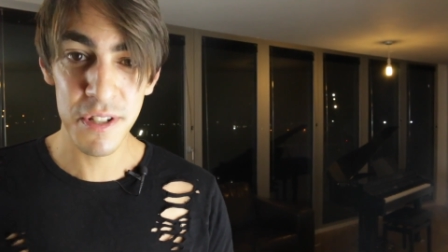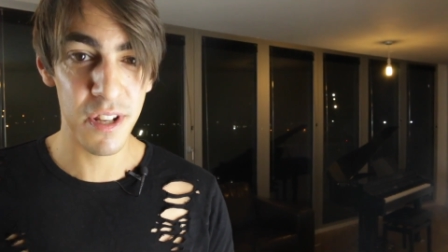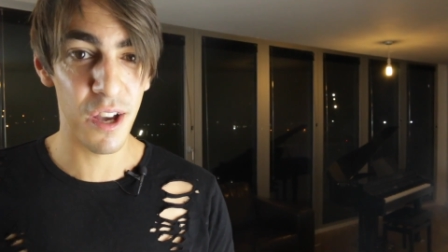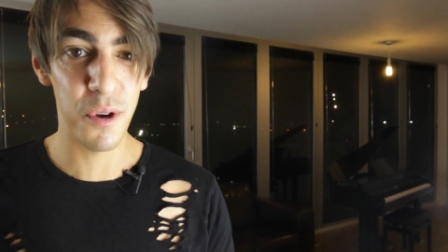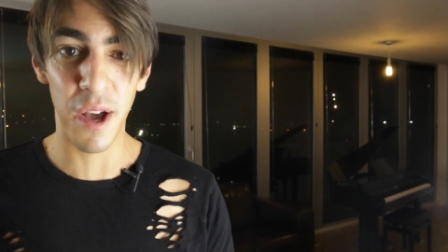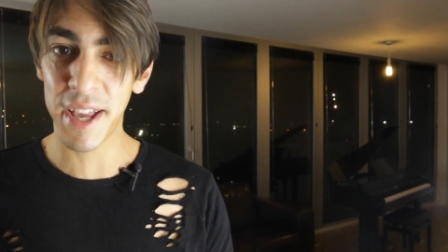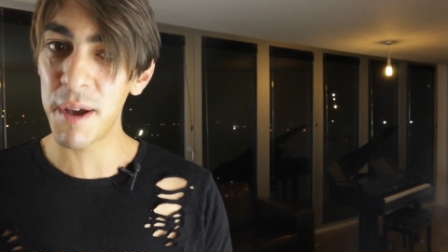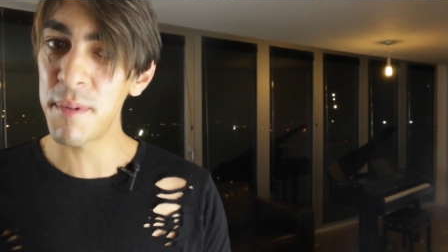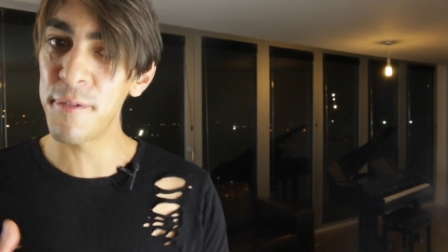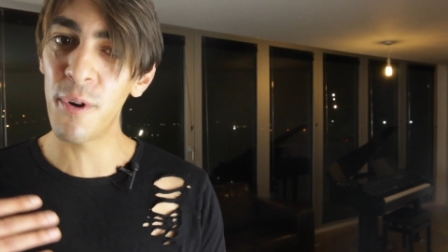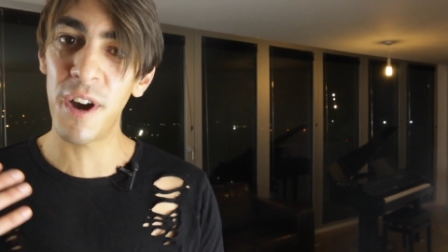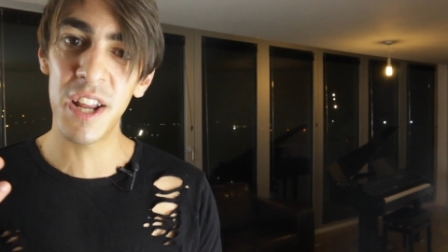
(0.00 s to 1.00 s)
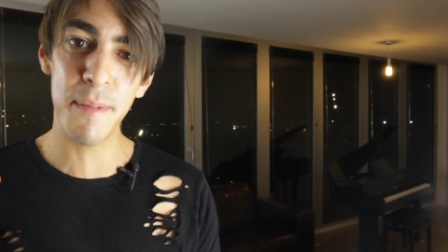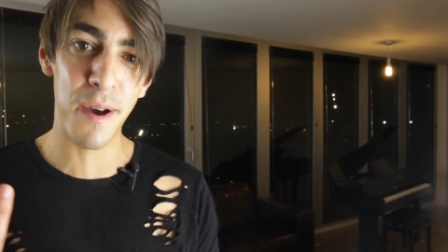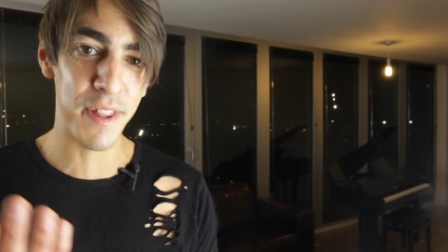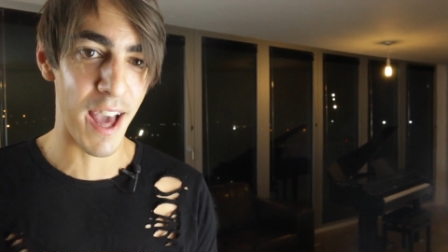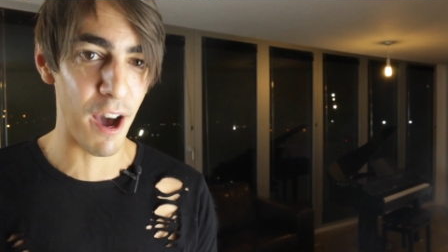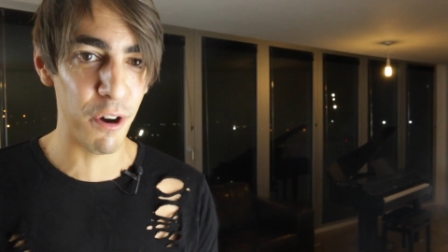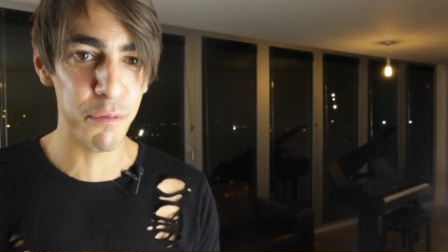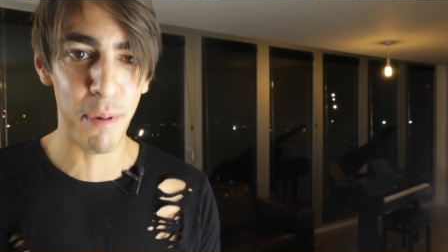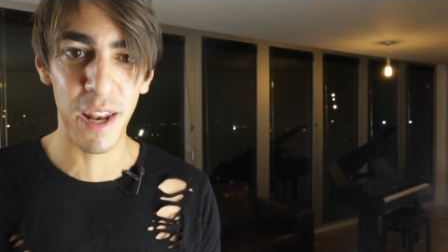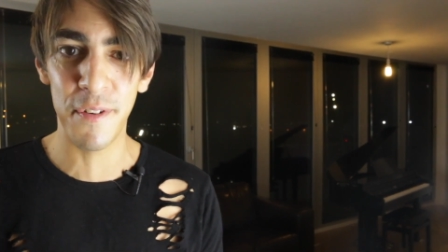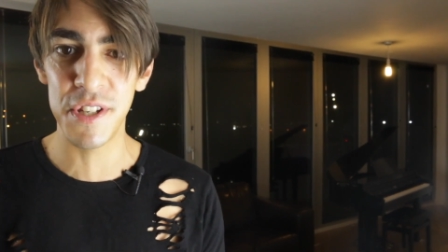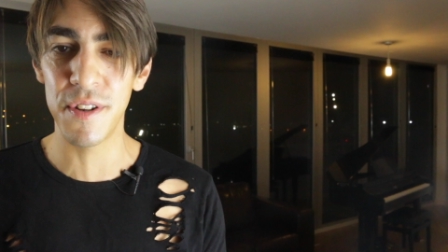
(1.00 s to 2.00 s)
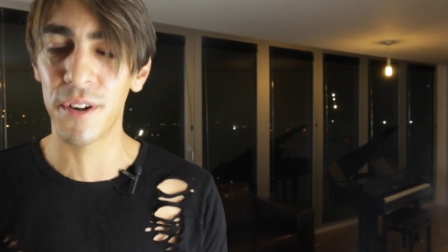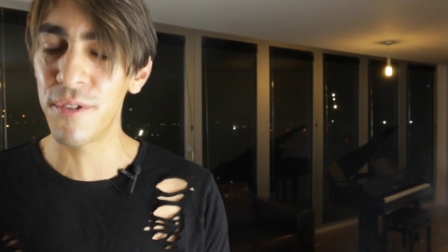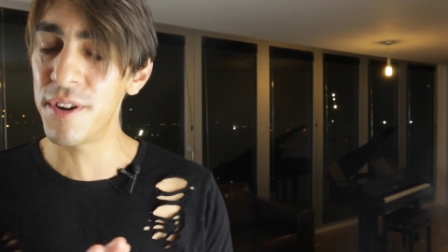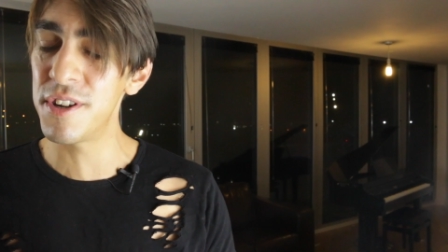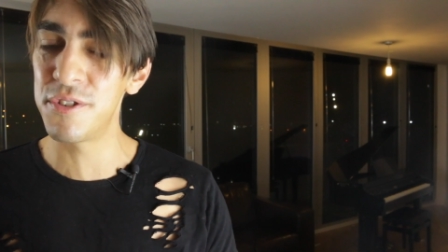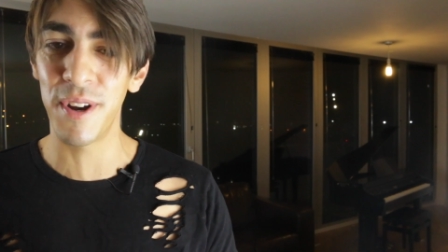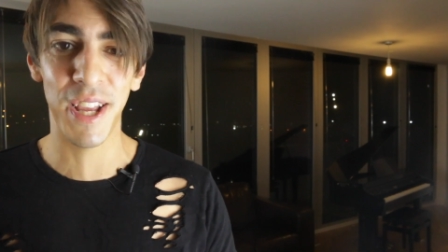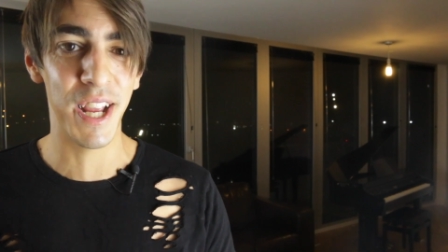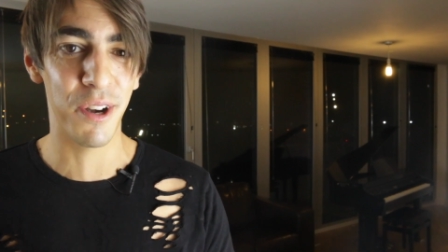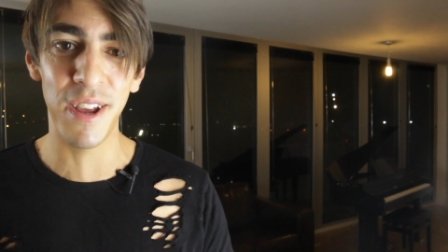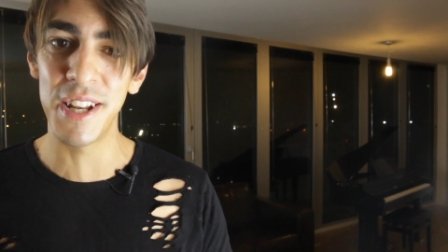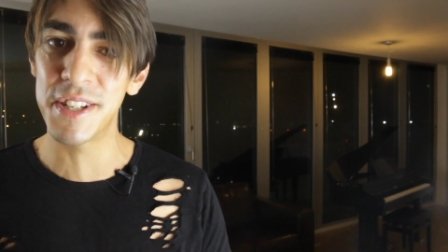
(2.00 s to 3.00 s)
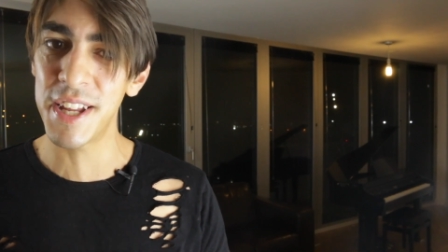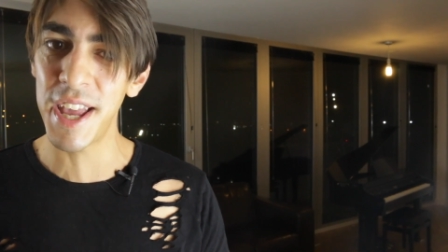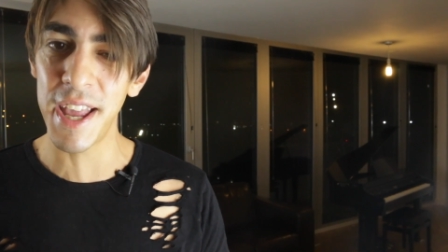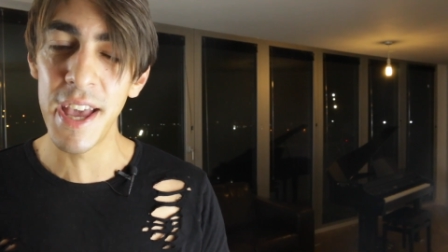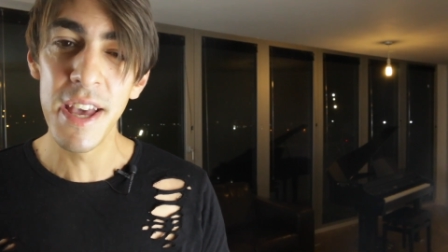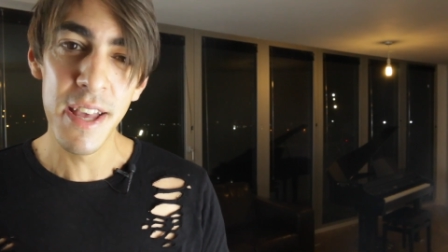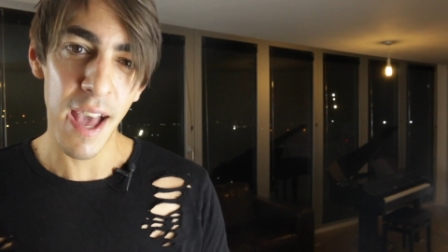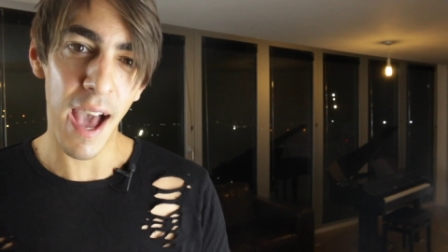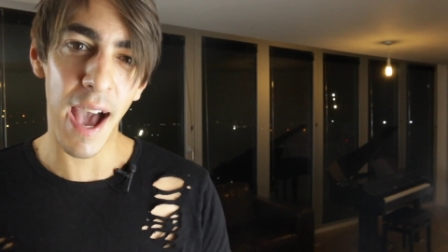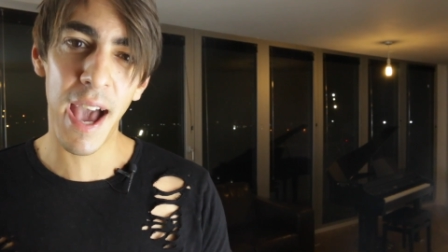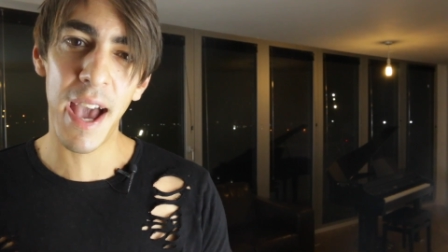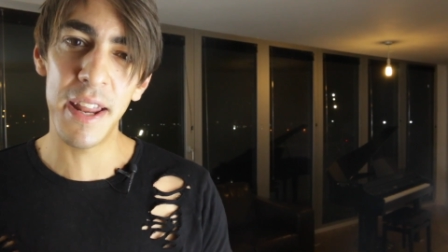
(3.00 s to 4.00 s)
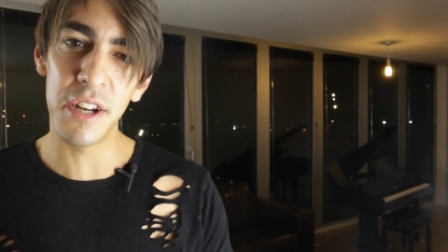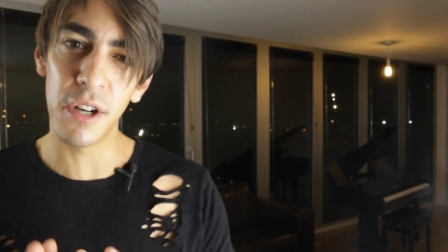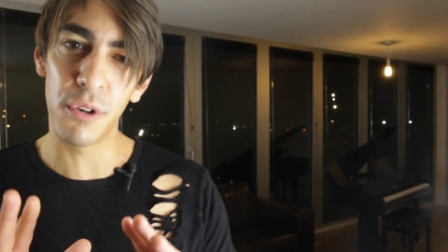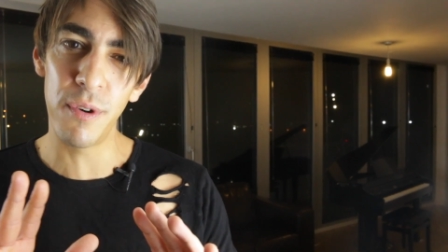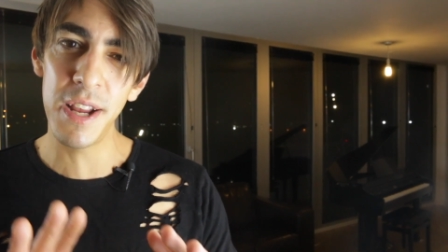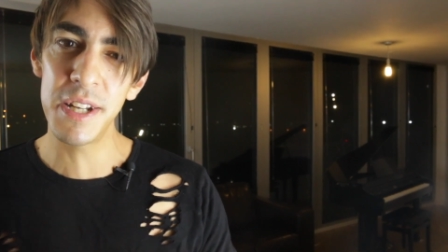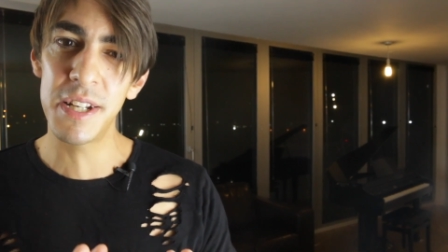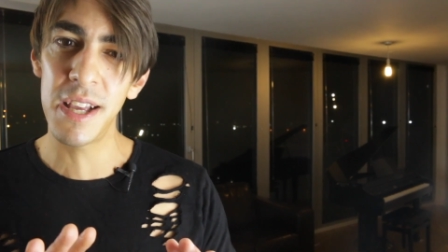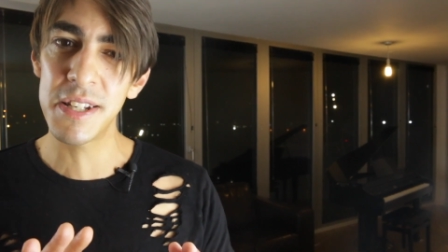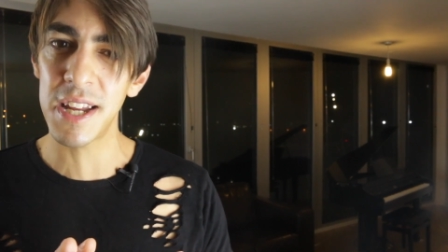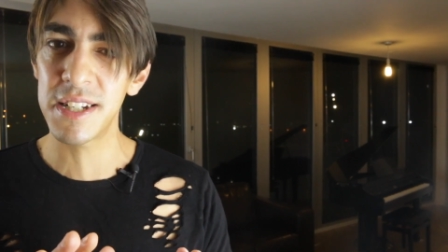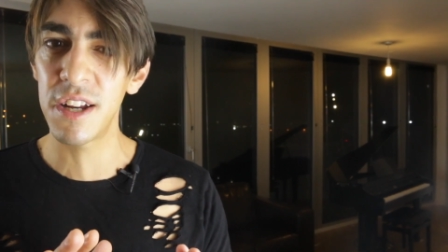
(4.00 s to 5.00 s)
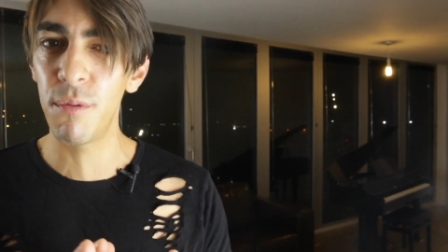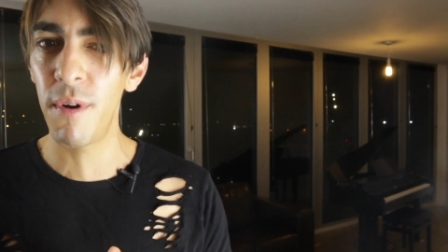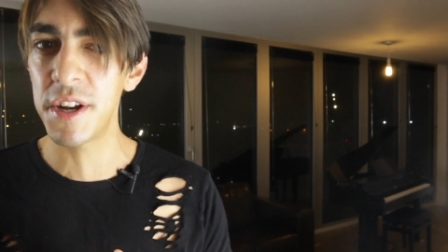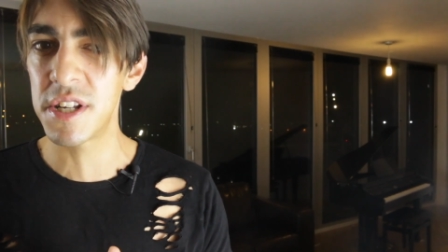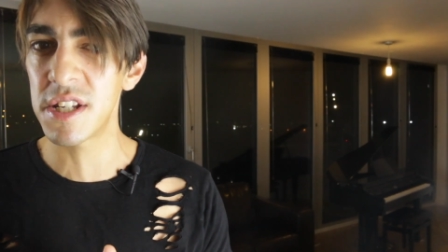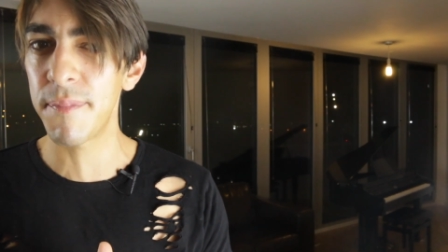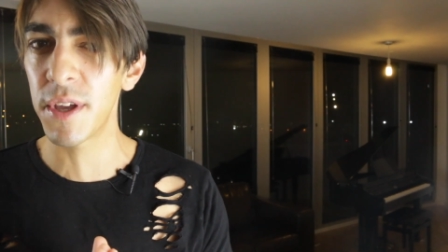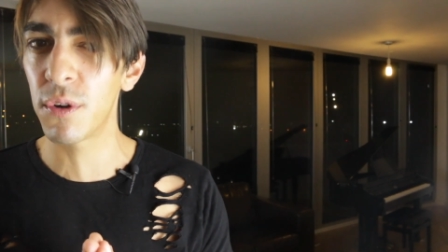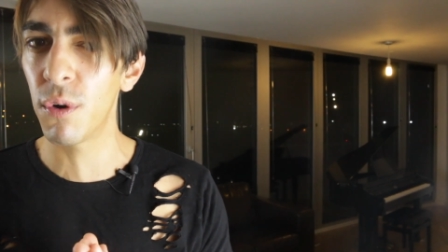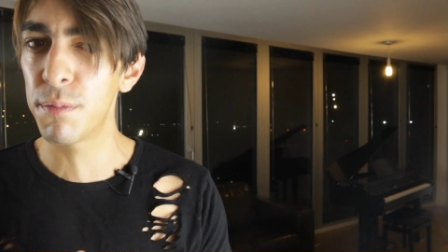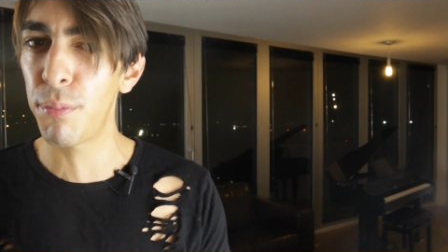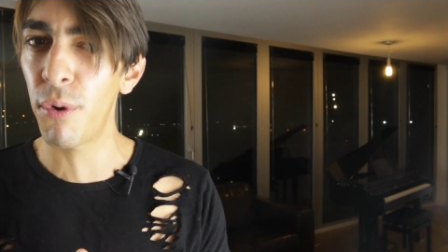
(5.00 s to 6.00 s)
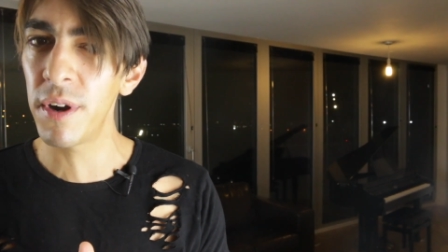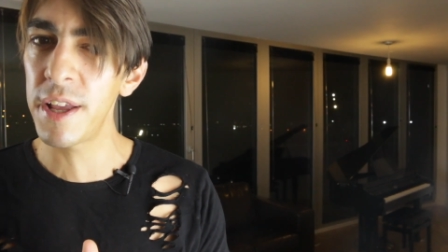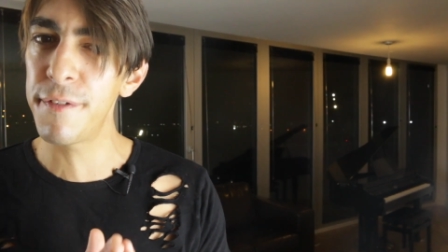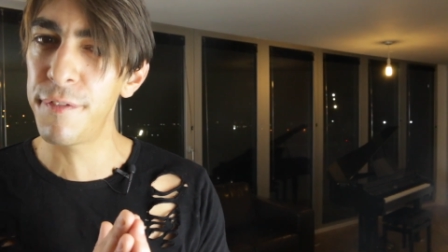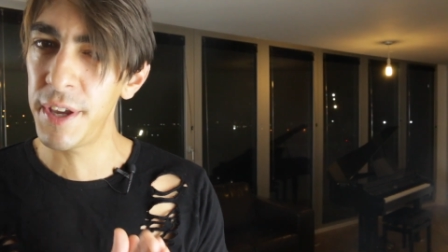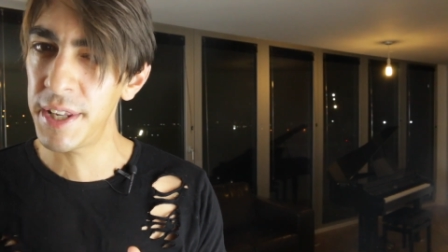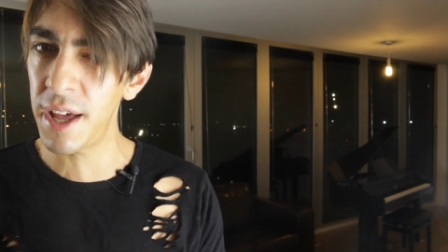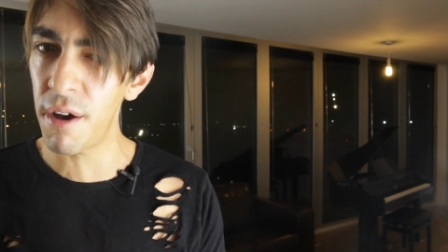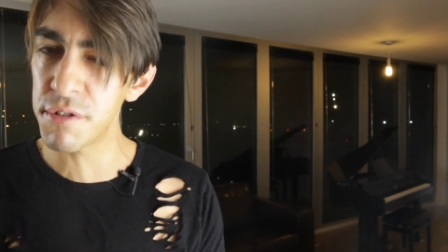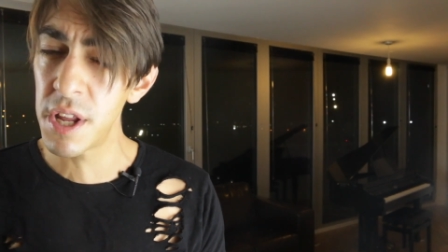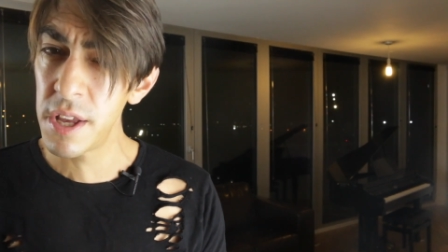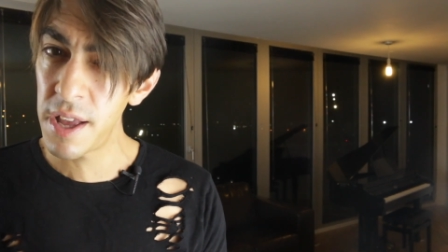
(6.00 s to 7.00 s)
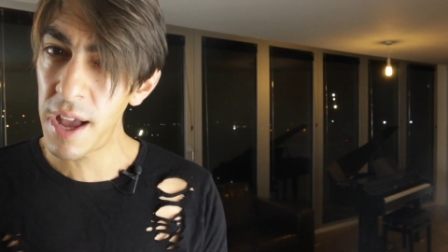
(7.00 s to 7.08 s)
So again, we've all heard about the health benefits of gr drinking green tea, and green tea is actually rich in something called polyphenols.